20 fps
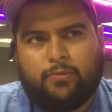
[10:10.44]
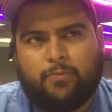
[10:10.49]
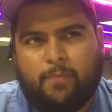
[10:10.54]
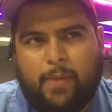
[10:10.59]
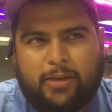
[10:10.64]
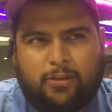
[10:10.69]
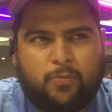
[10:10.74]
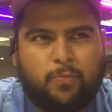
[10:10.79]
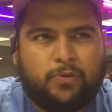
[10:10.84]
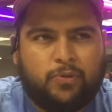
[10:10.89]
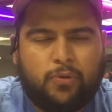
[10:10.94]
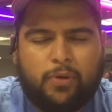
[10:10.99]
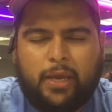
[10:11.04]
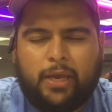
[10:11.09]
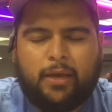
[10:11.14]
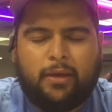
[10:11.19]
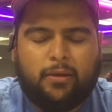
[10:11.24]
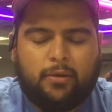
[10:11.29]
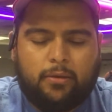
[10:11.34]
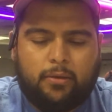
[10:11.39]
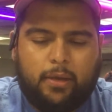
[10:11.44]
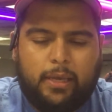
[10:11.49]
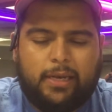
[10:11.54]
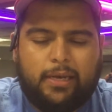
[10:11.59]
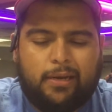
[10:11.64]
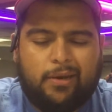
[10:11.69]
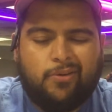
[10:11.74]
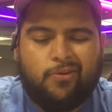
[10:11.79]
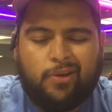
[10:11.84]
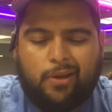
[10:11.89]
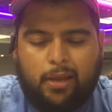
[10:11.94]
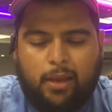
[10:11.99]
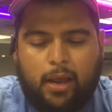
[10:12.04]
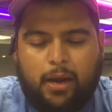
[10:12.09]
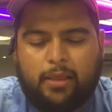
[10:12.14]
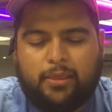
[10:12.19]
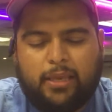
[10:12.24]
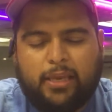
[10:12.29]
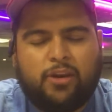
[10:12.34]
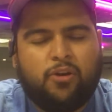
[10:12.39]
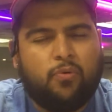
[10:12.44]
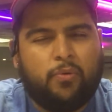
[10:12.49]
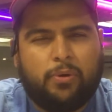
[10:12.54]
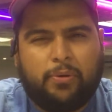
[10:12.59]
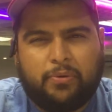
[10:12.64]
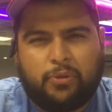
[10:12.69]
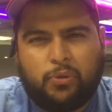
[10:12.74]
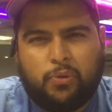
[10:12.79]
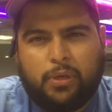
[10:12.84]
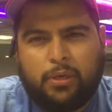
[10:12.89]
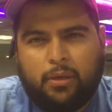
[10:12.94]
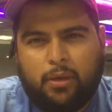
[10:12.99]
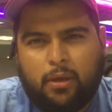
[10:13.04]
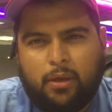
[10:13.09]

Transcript: Matchup was okay. I didn't think he knew what he was doing.